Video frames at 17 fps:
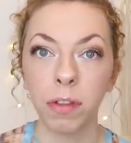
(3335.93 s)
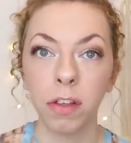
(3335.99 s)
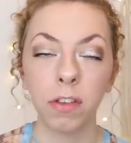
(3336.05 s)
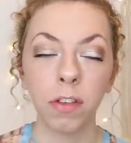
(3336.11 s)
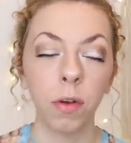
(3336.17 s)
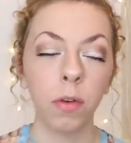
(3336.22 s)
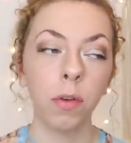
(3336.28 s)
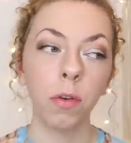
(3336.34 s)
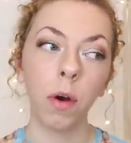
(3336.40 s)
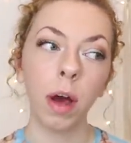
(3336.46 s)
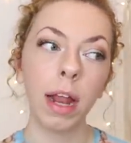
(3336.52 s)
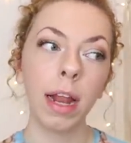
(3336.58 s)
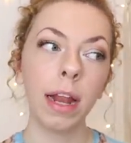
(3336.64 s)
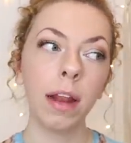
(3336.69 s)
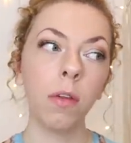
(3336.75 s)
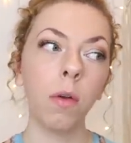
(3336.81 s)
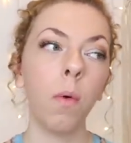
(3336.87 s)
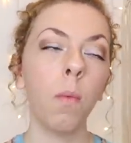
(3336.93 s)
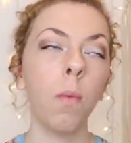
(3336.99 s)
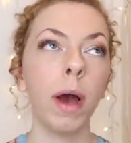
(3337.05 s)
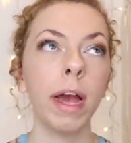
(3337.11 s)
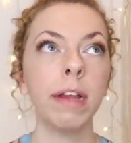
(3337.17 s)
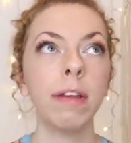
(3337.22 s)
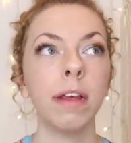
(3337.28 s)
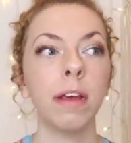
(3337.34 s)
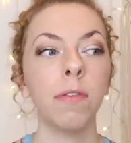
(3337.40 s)
So not uh, not
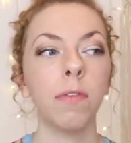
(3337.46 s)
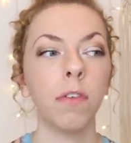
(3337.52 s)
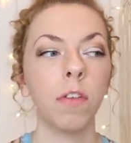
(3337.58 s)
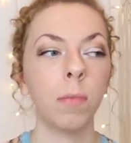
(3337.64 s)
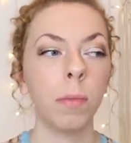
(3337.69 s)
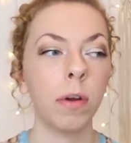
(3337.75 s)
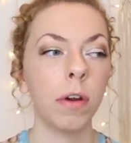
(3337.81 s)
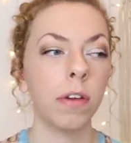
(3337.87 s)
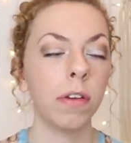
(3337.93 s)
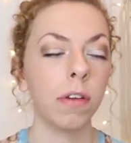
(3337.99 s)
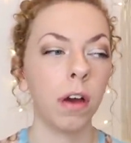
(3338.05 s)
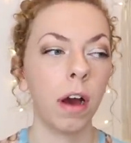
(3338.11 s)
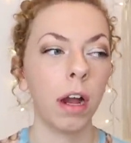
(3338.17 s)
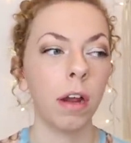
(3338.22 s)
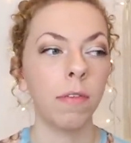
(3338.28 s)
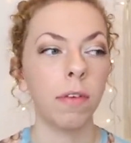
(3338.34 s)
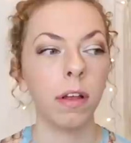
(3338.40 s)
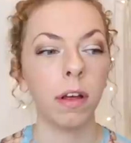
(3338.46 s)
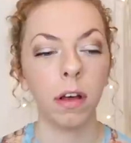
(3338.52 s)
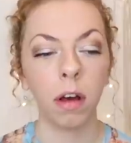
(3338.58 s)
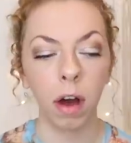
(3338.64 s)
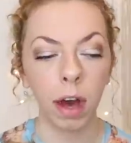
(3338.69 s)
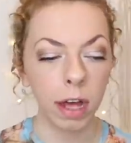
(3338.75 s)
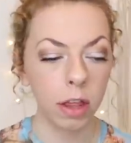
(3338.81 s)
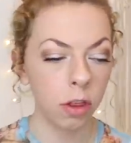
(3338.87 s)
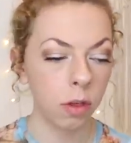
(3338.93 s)
waiting for spirit to kind of uh,
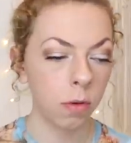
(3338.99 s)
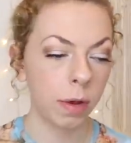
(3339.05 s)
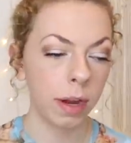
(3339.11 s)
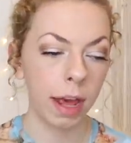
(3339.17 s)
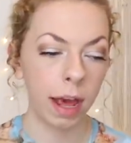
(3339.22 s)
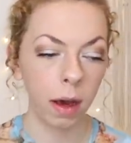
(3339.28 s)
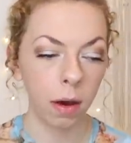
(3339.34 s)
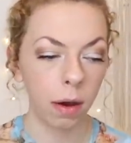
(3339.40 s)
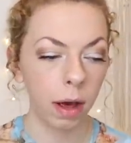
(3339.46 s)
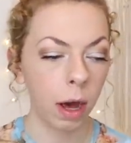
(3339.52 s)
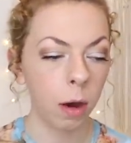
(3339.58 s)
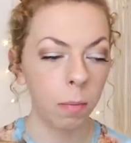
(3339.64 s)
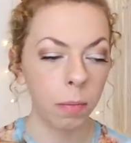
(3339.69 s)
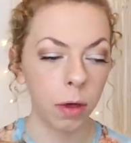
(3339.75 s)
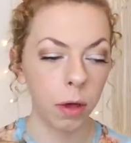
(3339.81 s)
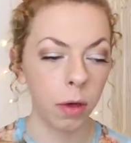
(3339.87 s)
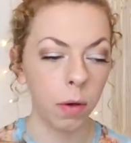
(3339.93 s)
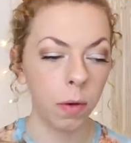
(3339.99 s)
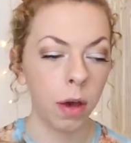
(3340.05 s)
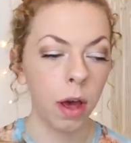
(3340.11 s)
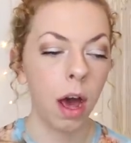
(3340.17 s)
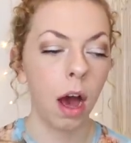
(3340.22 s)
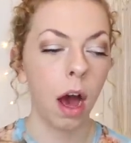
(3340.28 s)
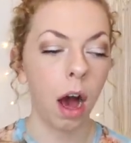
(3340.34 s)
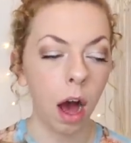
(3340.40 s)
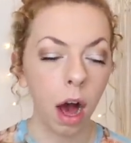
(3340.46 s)
guide you and help you,
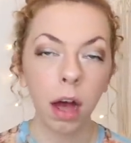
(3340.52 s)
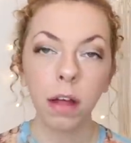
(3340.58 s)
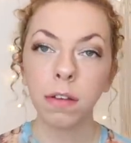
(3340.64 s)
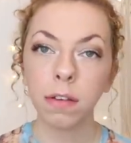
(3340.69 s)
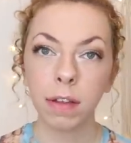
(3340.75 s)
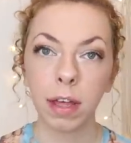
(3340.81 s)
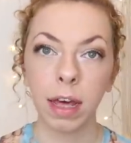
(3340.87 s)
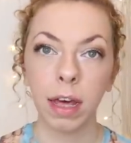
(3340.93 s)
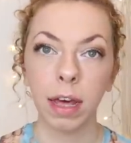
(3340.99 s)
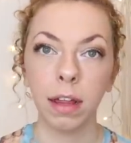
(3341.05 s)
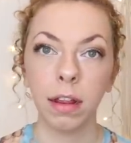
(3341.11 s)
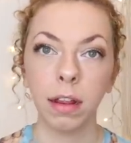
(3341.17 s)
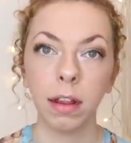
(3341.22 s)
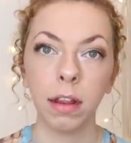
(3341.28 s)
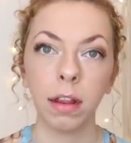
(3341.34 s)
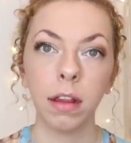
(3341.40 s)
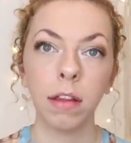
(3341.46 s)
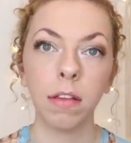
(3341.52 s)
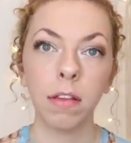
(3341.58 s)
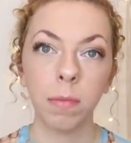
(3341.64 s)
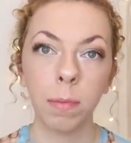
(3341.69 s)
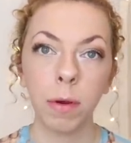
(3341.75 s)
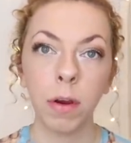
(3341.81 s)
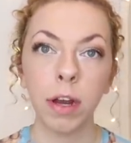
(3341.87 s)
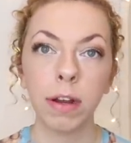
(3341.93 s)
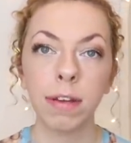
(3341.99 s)
asking the
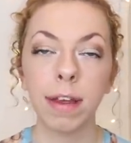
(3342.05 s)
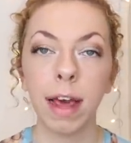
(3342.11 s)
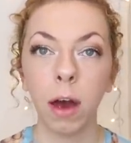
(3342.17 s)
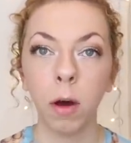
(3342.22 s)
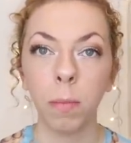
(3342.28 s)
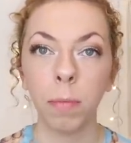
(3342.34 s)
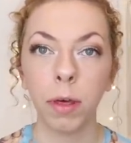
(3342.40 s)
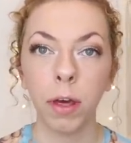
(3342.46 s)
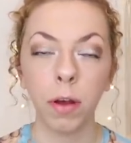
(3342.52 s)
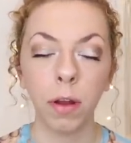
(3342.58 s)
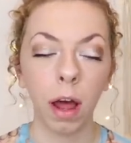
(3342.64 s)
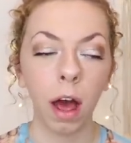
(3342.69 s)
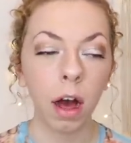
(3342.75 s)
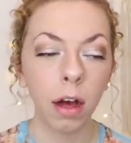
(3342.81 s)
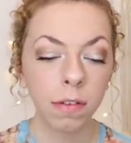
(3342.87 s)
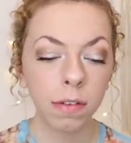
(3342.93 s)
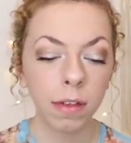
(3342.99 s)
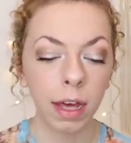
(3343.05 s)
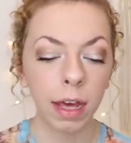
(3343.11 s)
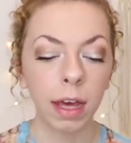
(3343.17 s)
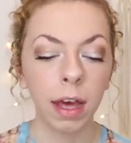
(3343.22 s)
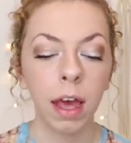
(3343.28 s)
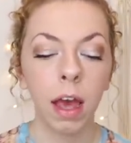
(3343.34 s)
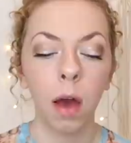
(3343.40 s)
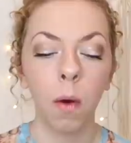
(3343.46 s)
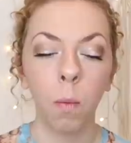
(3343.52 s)
spirit to help you, like
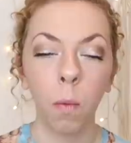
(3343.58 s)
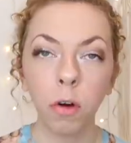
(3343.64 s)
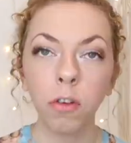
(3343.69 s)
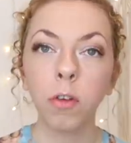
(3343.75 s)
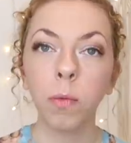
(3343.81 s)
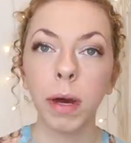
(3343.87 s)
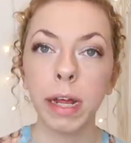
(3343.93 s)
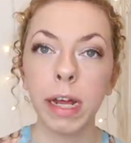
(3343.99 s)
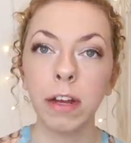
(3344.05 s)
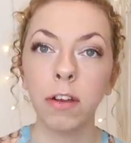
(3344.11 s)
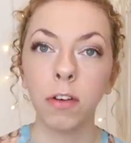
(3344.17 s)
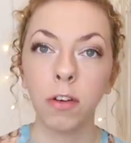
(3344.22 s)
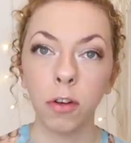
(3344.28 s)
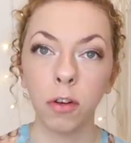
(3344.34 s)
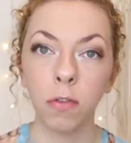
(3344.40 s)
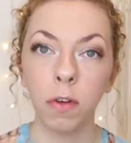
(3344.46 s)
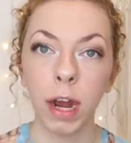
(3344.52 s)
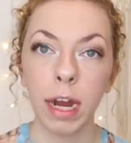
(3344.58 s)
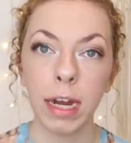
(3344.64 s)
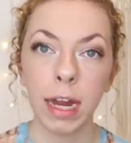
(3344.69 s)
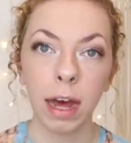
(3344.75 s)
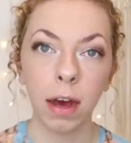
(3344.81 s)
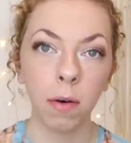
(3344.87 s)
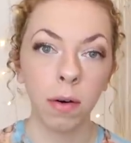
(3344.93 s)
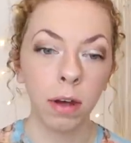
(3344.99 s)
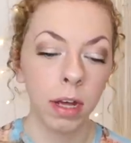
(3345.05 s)
asking what do I need to do right
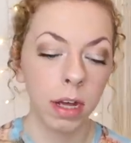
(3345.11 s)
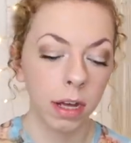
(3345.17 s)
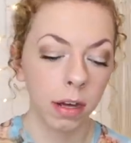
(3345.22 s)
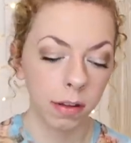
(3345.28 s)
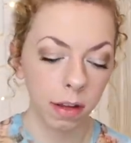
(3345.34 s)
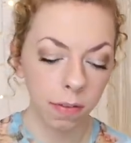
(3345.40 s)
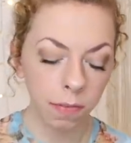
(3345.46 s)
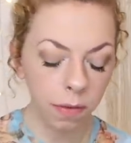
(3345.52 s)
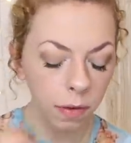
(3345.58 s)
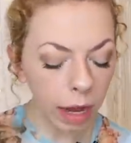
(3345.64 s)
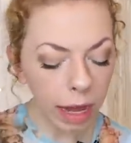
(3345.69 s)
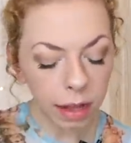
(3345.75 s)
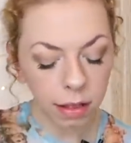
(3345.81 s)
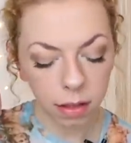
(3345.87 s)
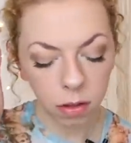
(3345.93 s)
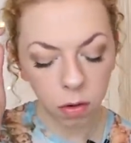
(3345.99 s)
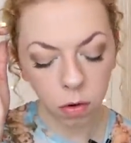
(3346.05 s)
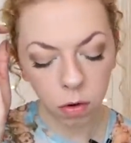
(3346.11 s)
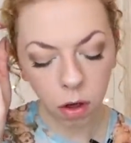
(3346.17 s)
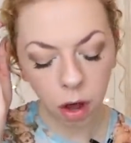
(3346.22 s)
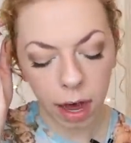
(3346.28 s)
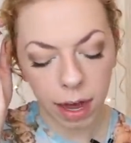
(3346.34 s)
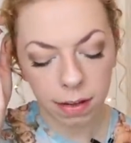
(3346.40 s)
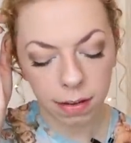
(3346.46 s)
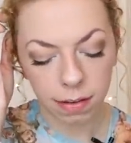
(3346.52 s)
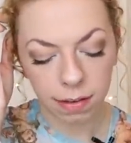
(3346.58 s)
now? Because I feel like your
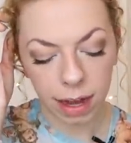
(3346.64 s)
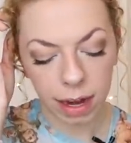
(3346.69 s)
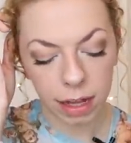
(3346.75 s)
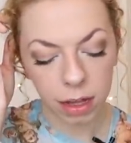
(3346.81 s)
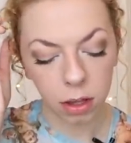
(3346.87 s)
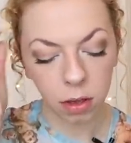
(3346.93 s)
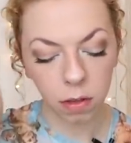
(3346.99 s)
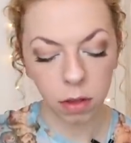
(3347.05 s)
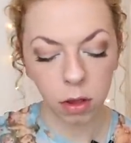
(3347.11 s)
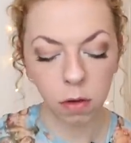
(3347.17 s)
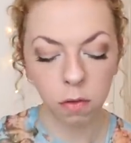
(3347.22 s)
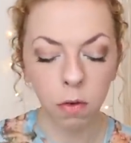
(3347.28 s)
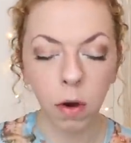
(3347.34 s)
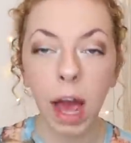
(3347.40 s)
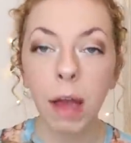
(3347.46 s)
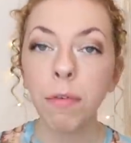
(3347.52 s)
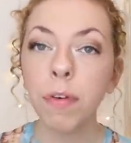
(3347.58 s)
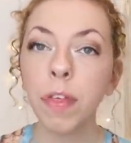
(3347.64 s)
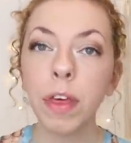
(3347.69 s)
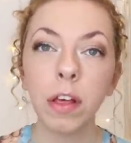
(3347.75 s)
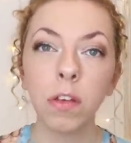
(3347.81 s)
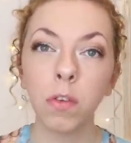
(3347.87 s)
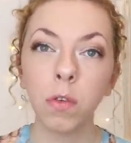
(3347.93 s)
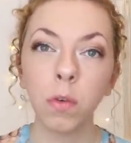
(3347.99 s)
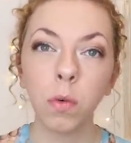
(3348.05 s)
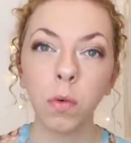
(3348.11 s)
guides are telling you that you've got
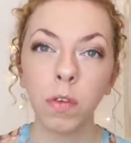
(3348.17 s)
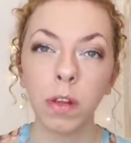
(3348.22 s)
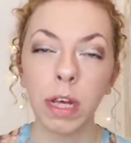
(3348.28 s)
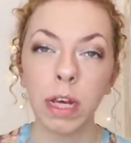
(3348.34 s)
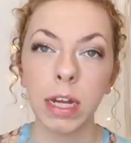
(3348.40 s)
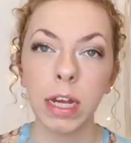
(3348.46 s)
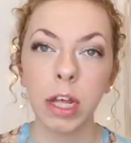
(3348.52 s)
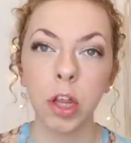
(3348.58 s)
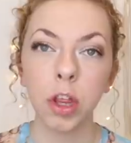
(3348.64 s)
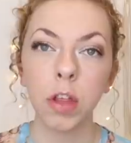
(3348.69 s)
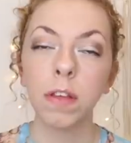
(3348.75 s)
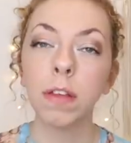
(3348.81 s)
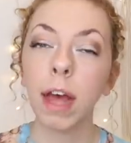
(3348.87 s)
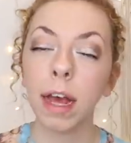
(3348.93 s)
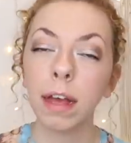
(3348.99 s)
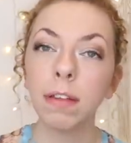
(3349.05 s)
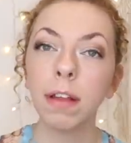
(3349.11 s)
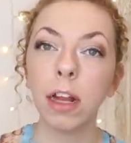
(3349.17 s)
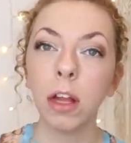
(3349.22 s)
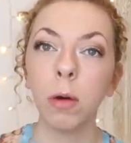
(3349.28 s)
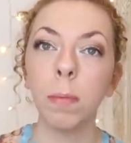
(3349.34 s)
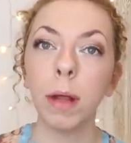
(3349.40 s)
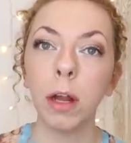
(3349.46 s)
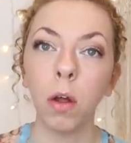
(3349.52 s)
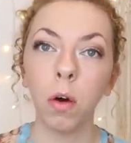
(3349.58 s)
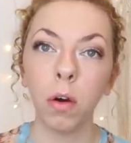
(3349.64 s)
everything sorted. It just takes a
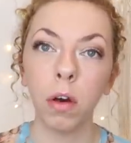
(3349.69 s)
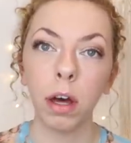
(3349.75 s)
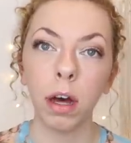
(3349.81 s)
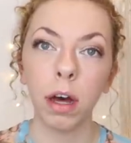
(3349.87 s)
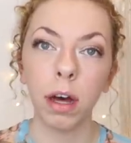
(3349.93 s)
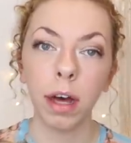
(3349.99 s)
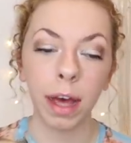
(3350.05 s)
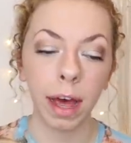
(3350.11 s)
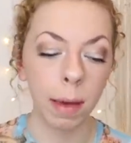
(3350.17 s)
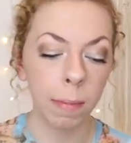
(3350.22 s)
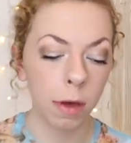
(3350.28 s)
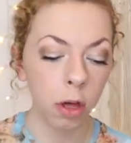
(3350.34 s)
little bit longer, okay?